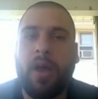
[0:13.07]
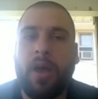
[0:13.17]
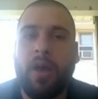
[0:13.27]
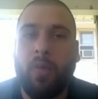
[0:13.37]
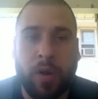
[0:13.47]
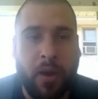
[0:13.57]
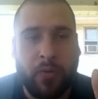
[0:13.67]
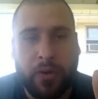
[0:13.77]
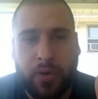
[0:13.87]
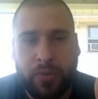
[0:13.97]
we're
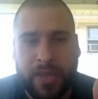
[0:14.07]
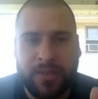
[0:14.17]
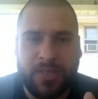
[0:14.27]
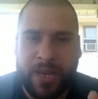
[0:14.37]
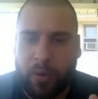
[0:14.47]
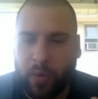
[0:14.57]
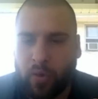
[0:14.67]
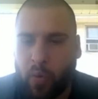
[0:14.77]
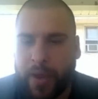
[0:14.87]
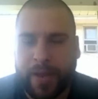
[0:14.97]
covering two things today real
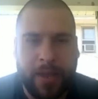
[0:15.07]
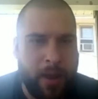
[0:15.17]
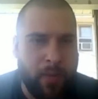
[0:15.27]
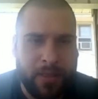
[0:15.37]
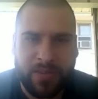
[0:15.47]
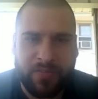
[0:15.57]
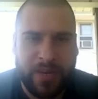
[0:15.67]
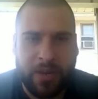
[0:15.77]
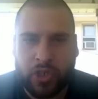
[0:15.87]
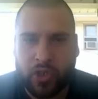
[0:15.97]
quick. I want this
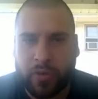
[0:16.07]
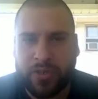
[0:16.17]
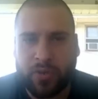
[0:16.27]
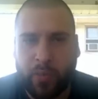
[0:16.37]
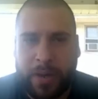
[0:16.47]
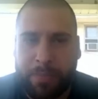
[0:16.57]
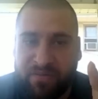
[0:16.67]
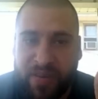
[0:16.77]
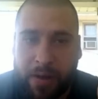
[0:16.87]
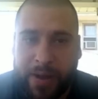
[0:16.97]
video short and sweet but
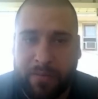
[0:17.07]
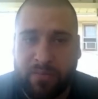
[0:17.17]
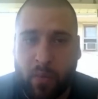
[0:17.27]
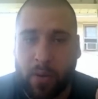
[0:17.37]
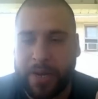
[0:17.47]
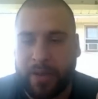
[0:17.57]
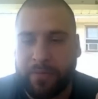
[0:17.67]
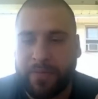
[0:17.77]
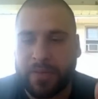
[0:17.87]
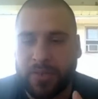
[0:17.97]
very
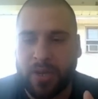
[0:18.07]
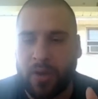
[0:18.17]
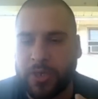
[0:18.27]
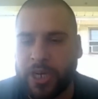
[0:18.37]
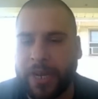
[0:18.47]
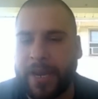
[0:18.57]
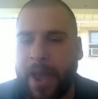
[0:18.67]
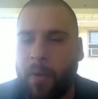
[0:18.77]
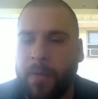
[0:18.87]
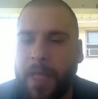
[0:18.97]
informative. So check it
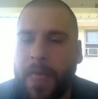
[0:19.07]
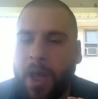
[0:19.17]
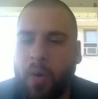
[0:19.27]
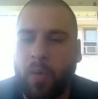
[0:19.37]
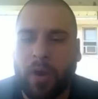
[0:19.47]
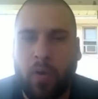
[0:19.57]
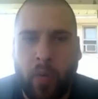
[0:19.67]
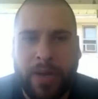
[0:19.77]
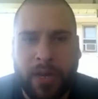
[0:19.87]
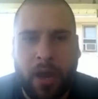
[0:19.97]
out. We're
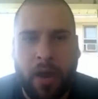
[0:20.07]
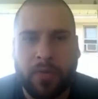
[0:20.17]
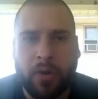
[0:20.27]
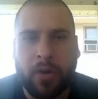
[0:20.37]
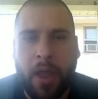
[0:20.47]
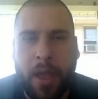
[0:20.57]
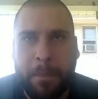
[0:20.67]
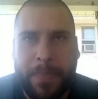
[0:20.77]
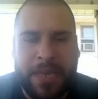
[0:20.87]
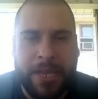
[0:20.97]
going to cover
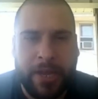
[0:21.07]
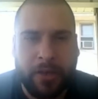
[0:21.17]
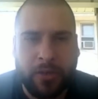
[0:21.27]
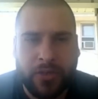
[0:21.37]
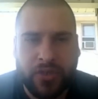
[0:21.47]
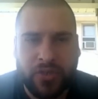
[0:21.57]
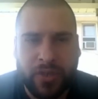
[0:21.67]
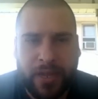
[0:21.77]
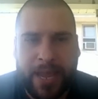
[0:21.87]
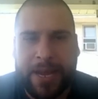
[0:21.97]
beginners
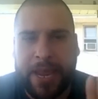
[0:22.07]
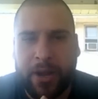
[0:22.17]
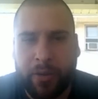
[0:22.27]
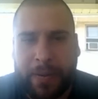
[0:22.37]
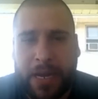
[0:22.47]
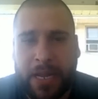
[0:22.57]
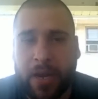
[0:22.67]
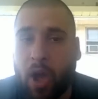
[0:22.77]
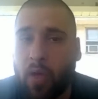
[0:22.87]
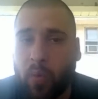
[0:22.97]
and intermediate
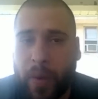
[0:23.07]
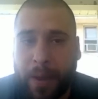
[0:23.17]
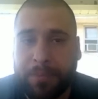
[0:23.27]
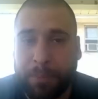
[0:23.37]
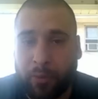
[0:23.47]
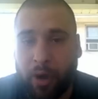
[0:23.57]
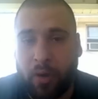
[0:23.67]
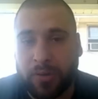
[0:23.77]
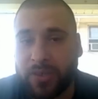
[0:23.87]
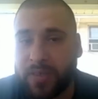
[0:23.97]
all the way up to
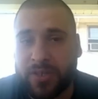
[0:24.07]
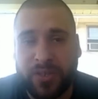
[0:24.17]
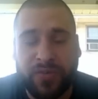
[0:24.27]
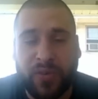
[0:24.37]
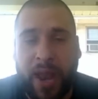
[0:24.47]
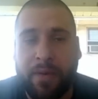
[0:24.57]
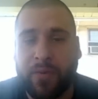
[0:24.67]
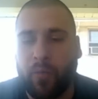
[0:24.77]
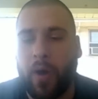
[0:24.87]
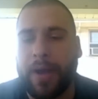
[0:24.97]
pros. So this is for
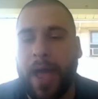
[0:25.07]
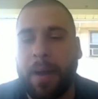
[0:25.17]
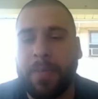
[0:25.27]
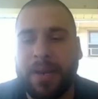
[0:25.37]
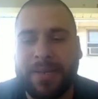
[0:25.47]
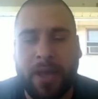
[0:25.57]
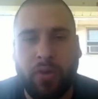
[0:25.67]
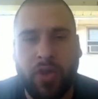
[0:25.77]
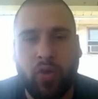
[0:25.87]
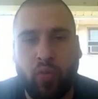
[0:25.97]
everyone. I'm going to
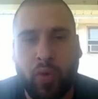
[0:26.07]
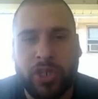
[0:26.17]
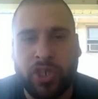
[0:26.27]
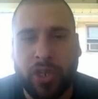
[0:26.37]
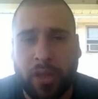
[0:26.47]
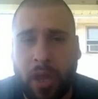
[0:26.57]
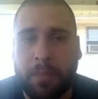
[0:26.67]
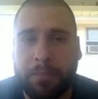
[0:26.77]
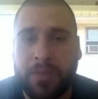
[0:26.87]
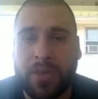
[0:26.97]
tell you which clubs